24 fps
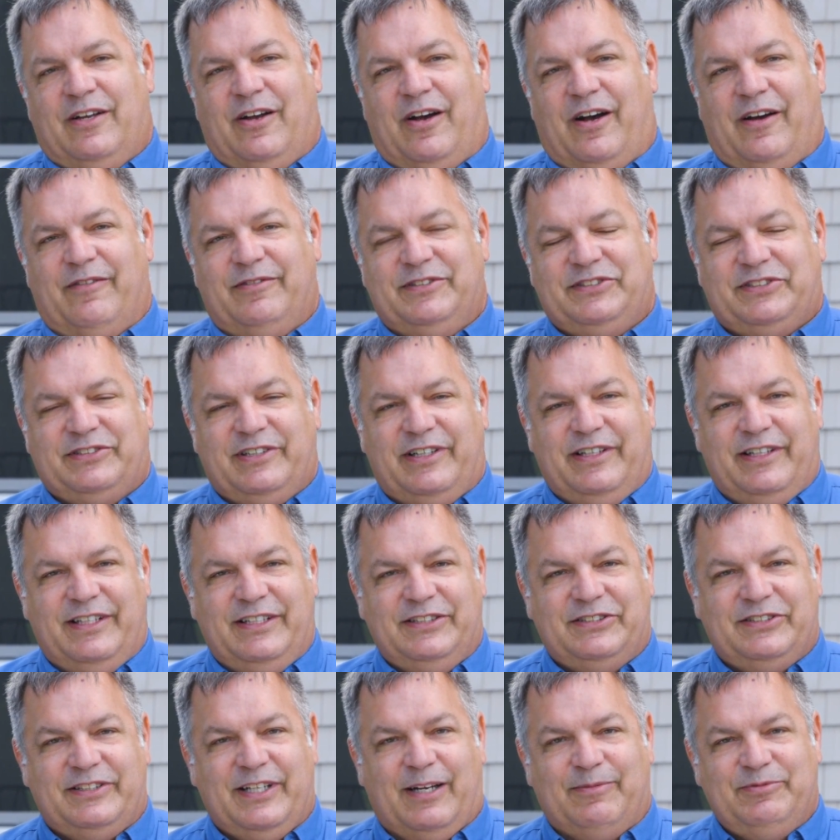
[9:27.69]
Obviously,
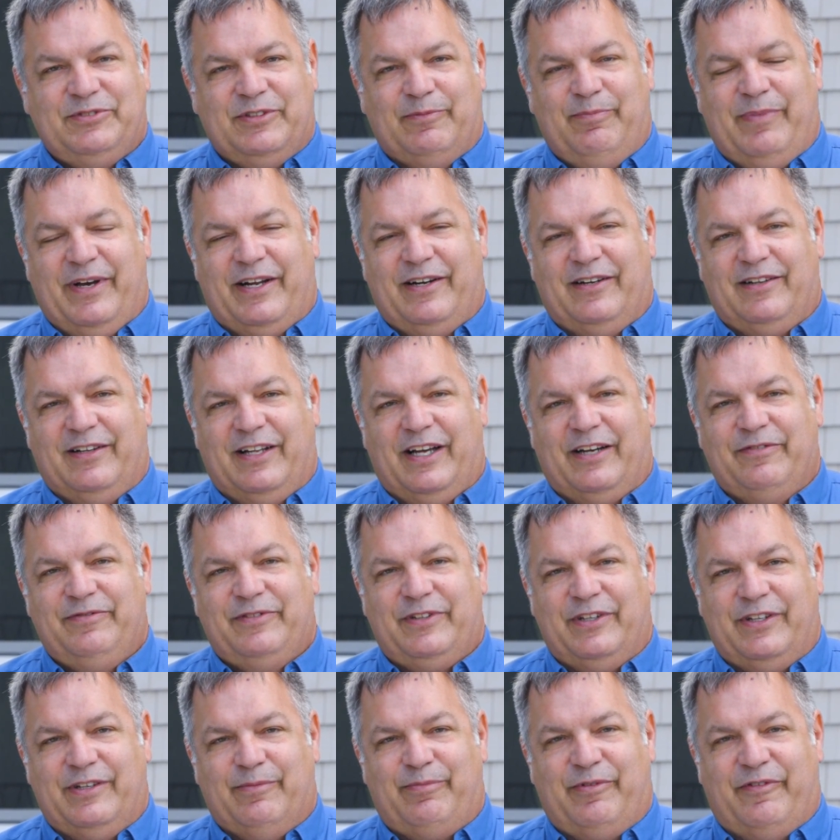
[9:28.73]
these steps are better
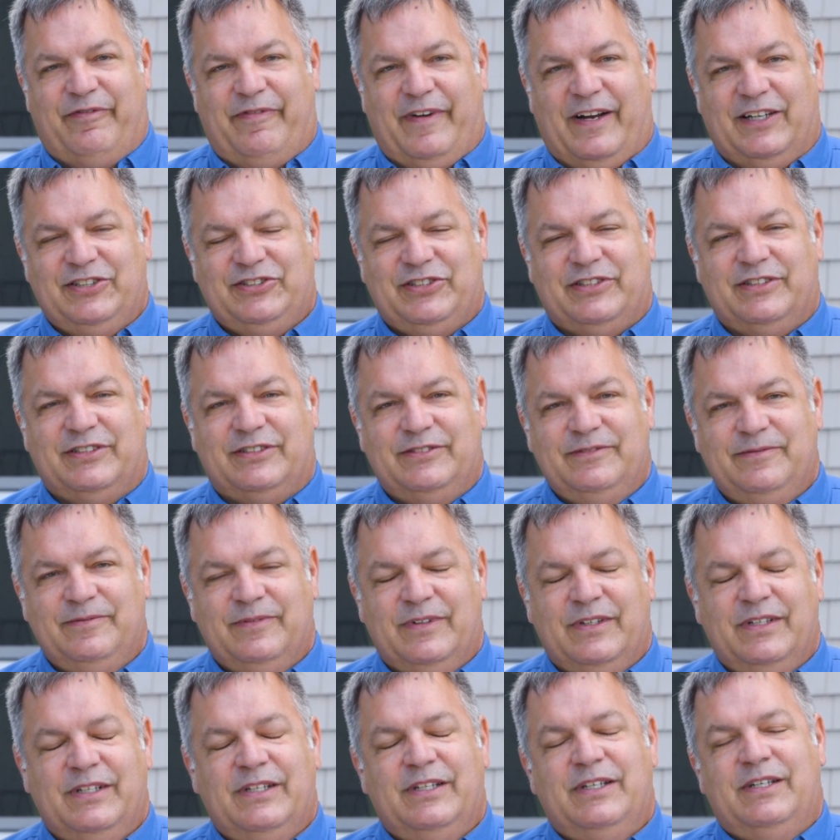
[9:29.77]
left to the professional,
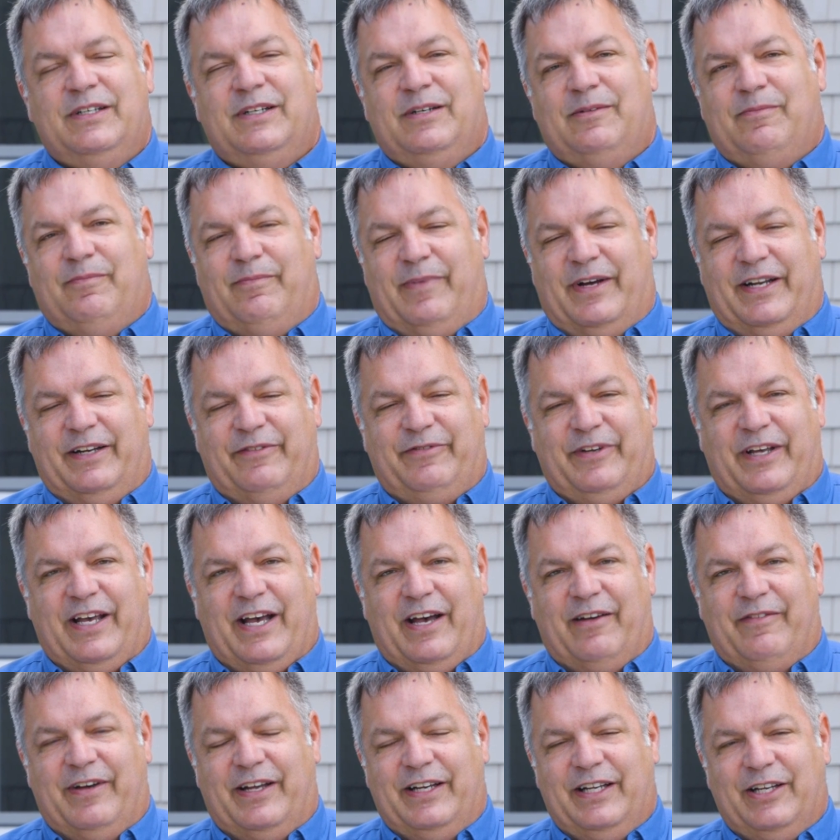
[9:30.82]
but if you
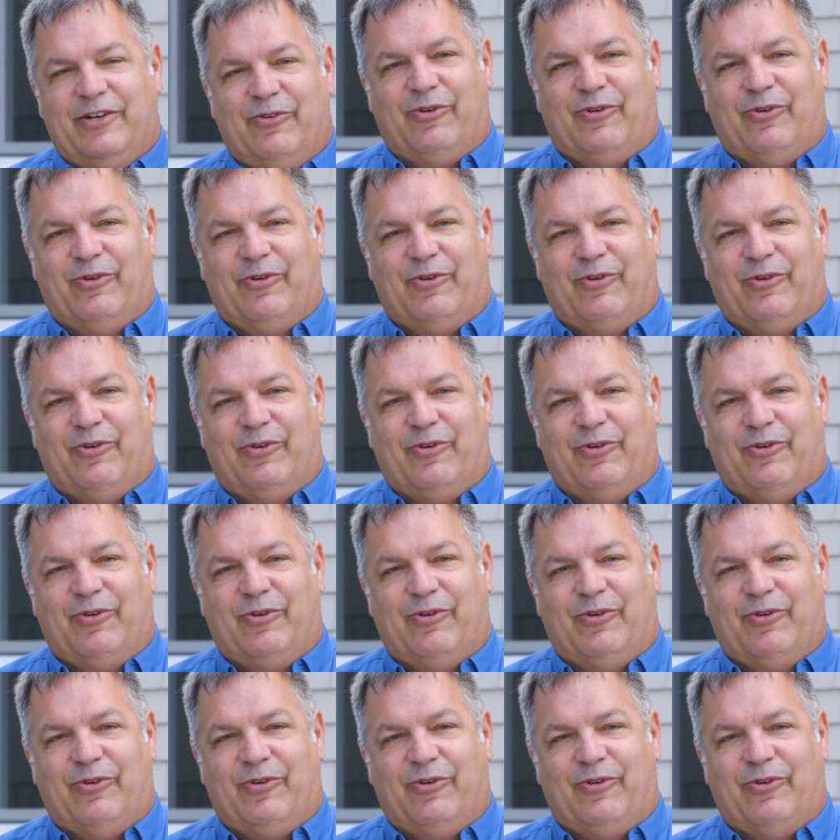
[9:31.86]
have any